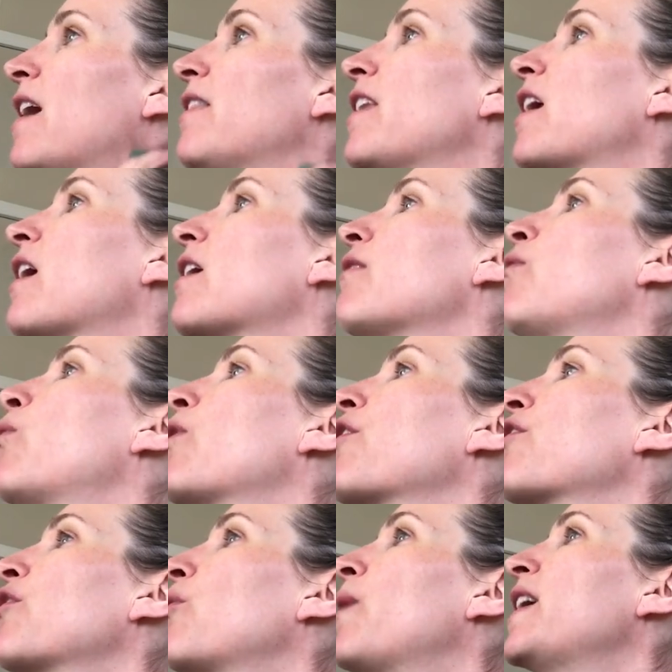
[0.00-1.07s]
and they kind of
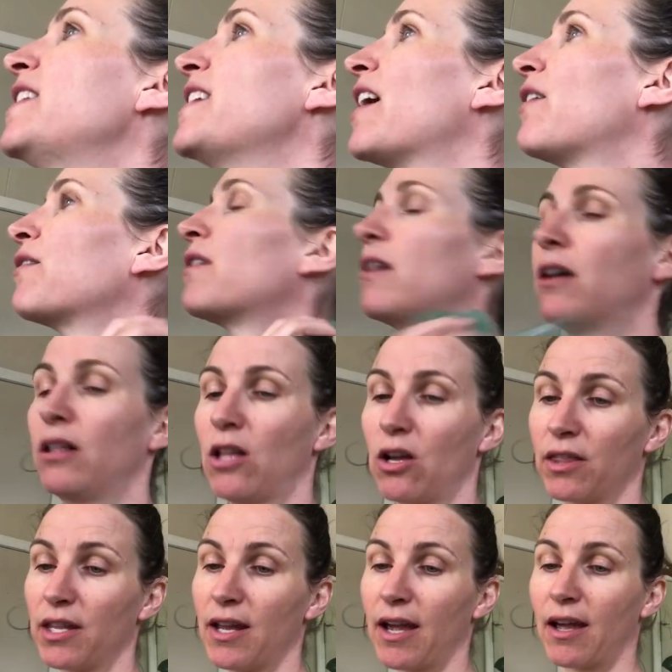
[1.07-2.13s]
work their way down
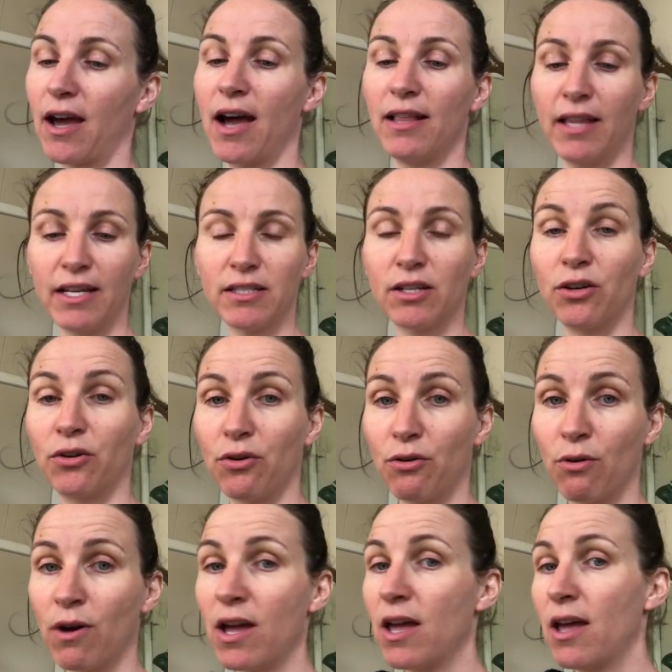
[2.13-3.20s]
along the neck. I like to
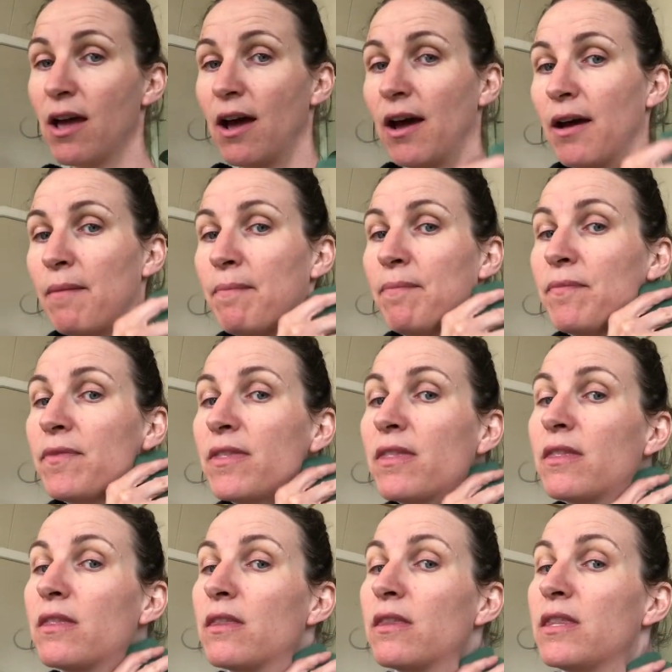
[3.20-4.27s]
go
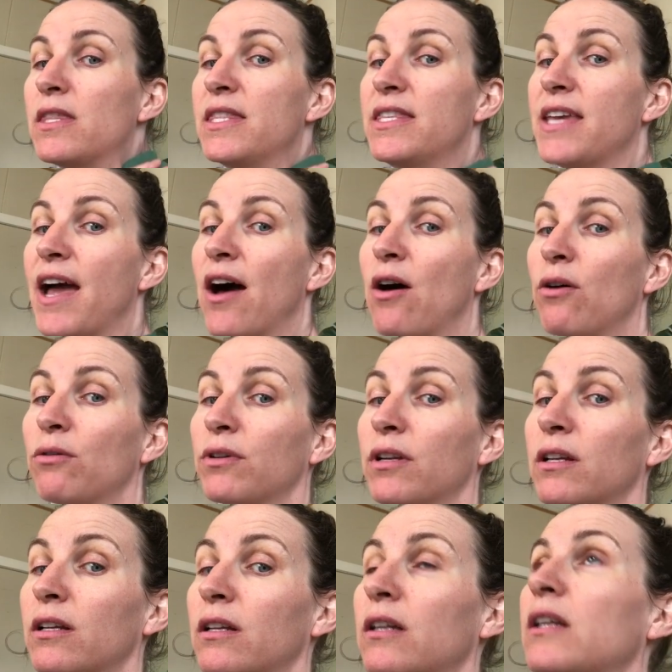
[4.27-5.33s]
down
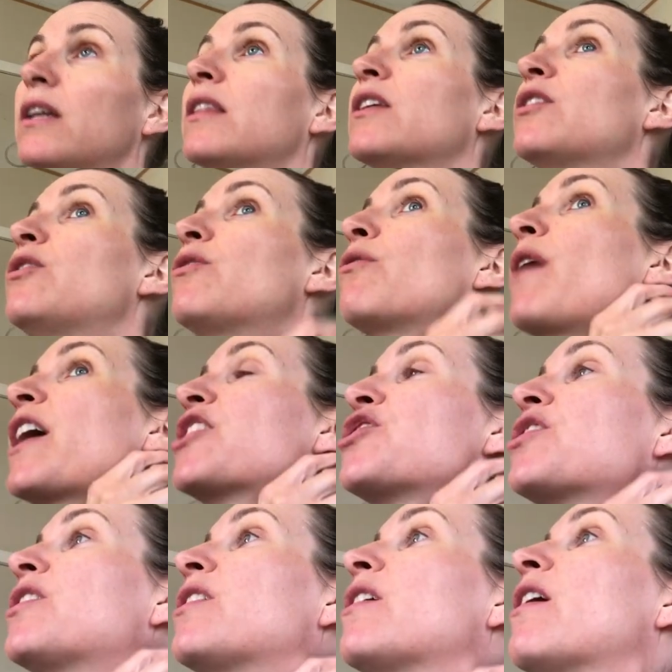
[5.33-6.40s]
in the
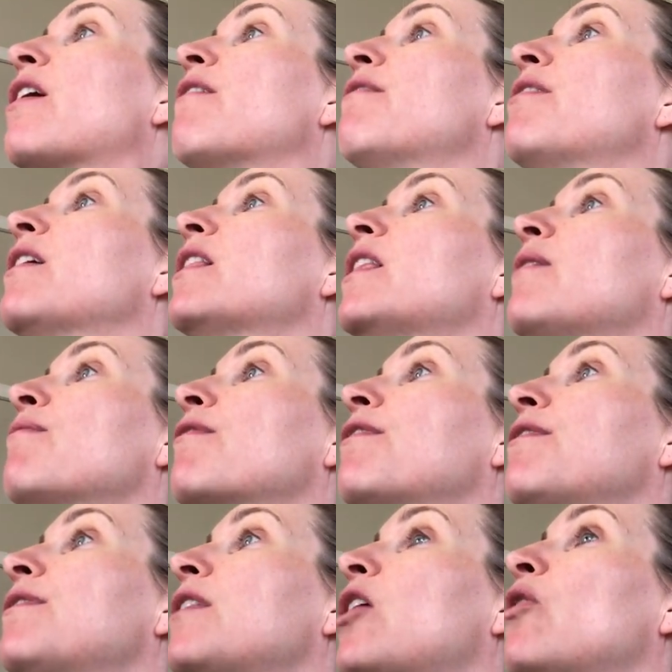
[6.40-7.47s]
direction of the lymph
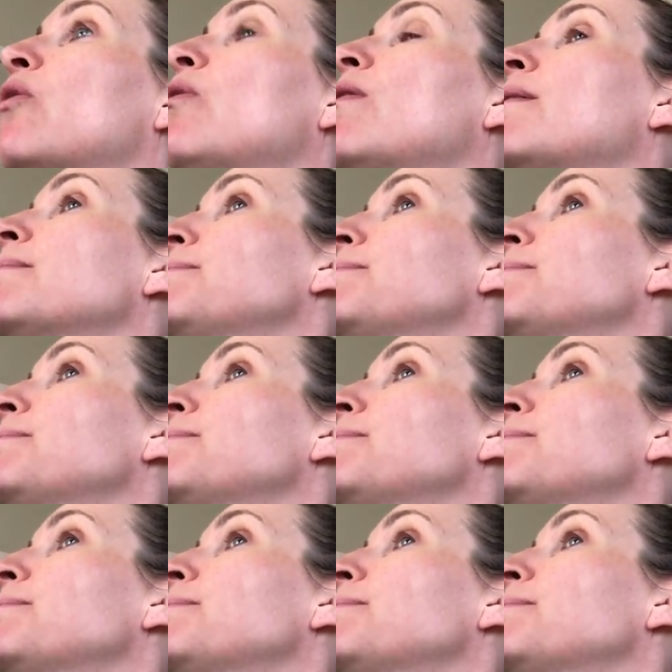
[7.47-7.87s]
flow,